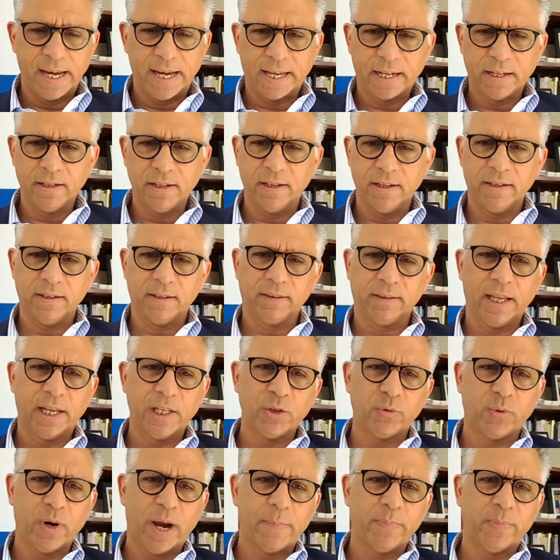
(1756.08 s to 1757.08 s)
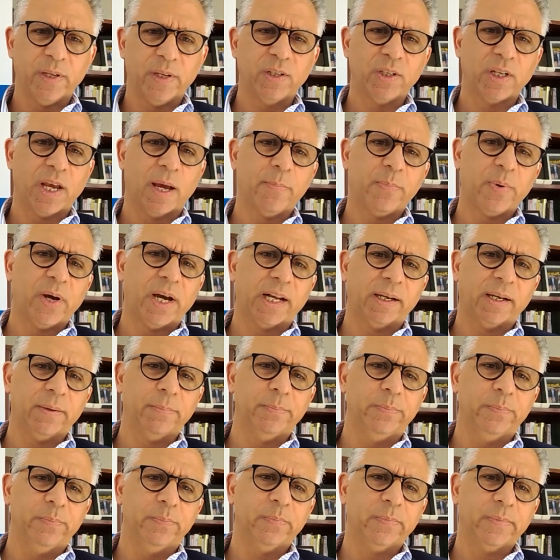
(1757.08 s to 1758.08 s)
And let's wrap this up
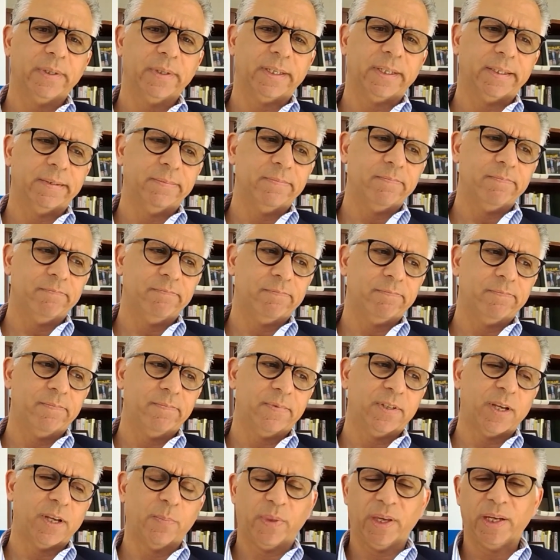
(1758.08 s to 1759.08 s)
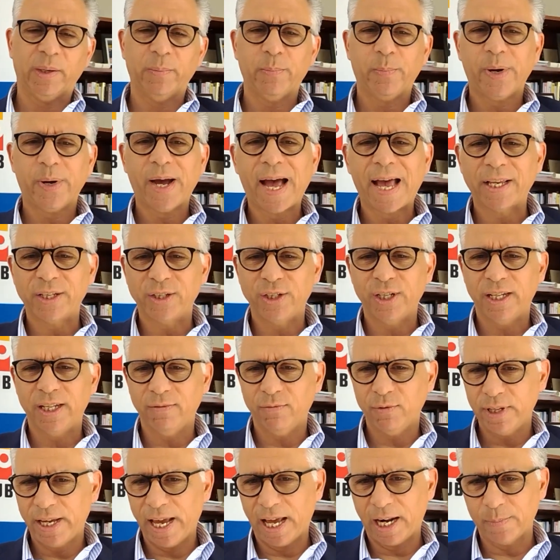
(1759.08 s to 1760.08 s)
on something
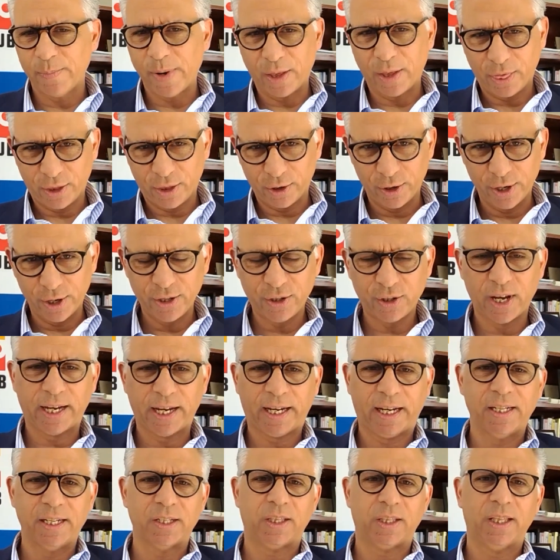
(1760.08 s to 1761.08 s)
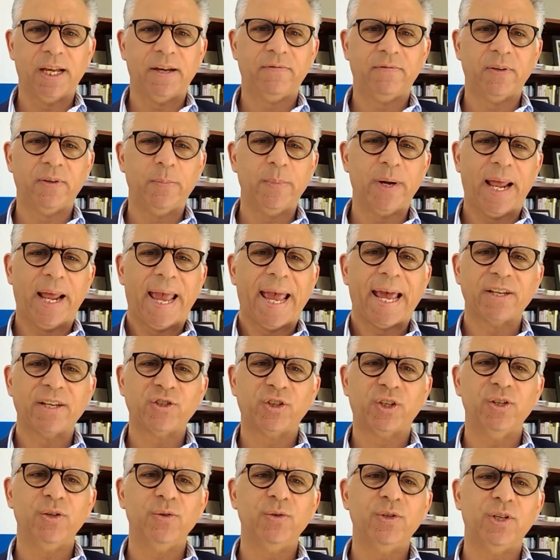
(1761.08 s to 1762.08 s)
positive. We got about 30 seconds left. I'm going to
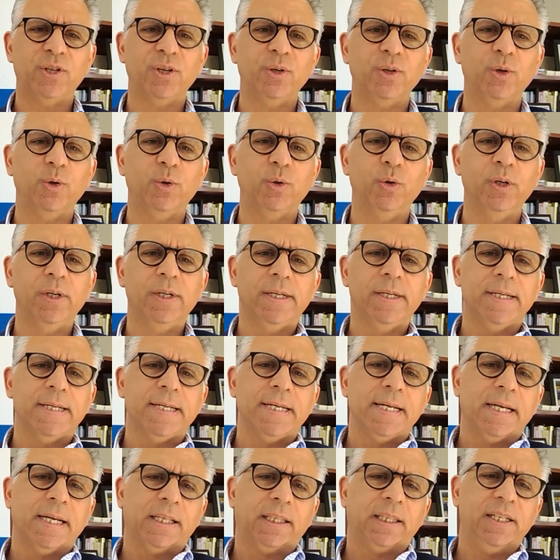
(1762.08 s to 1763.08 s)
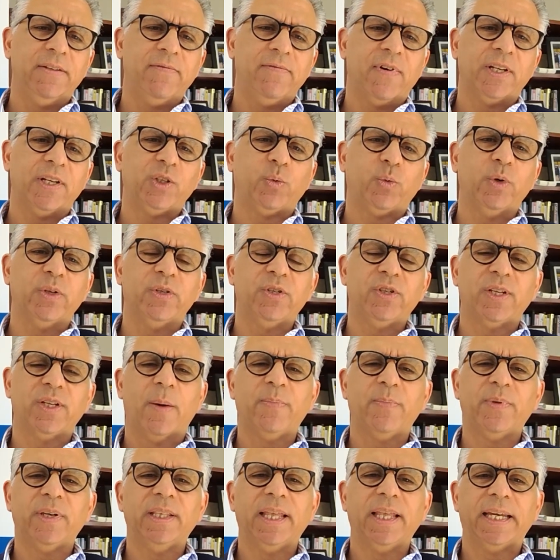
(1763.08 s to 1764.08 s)
ask you to leave us with
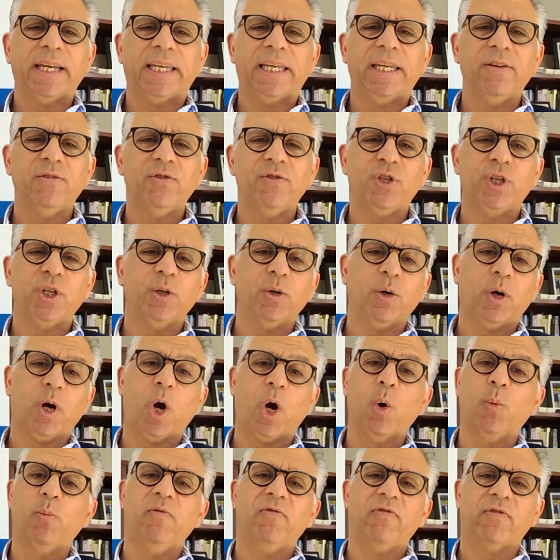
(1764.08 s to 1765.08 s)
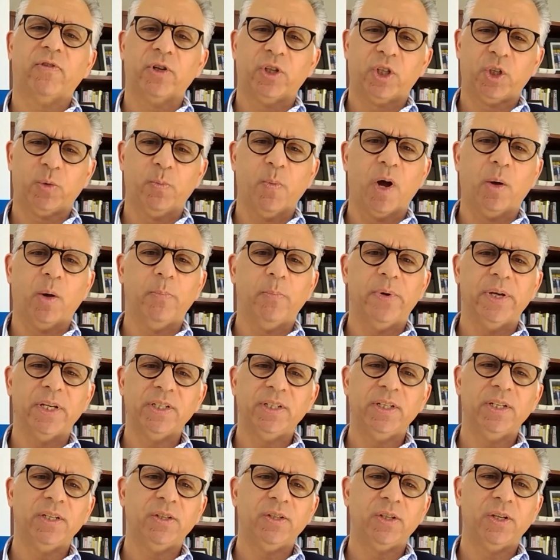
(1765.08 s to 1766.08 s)
something that gives you hope for small
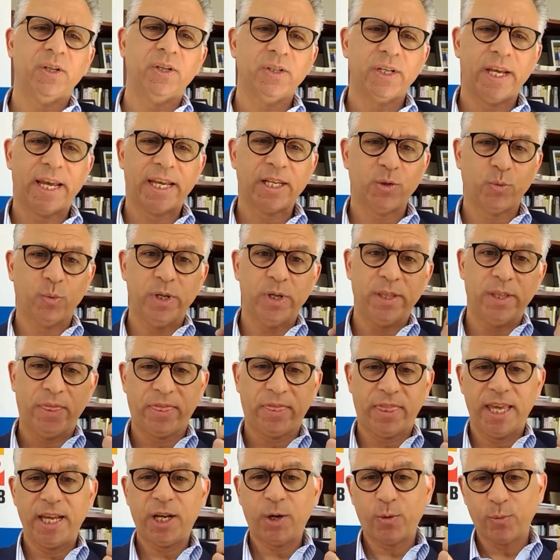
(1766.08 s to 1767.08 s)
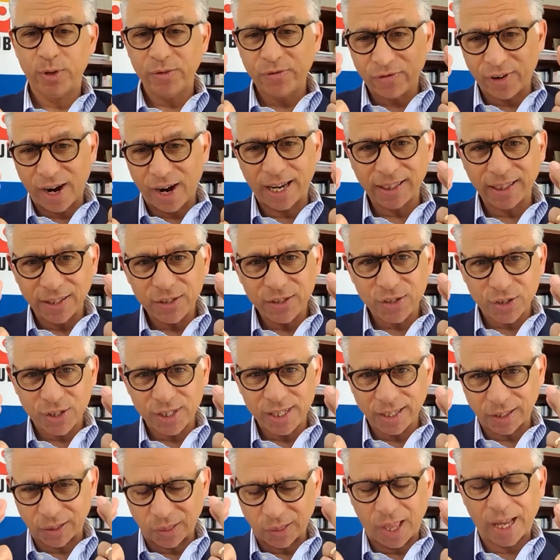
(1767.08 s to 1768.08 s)
businesses as we think we finally
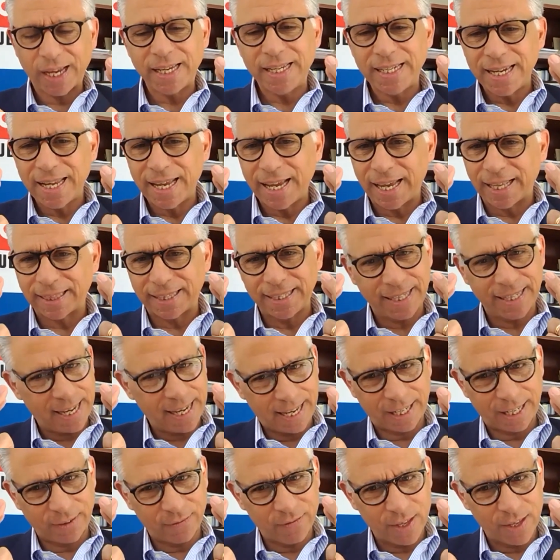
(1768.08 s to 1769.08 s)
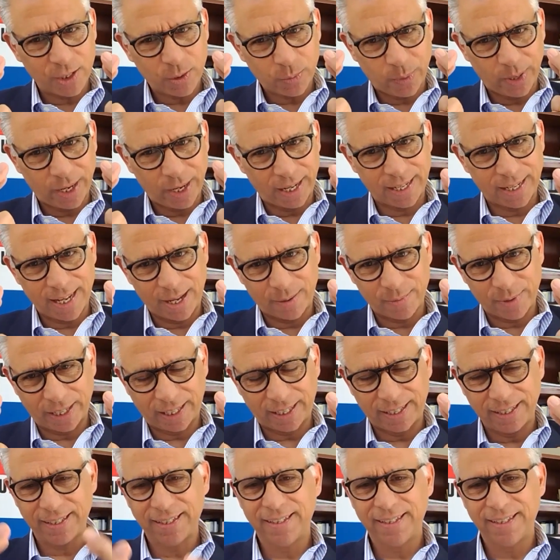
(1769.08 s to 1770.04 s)
see a light at the end of this pandemic.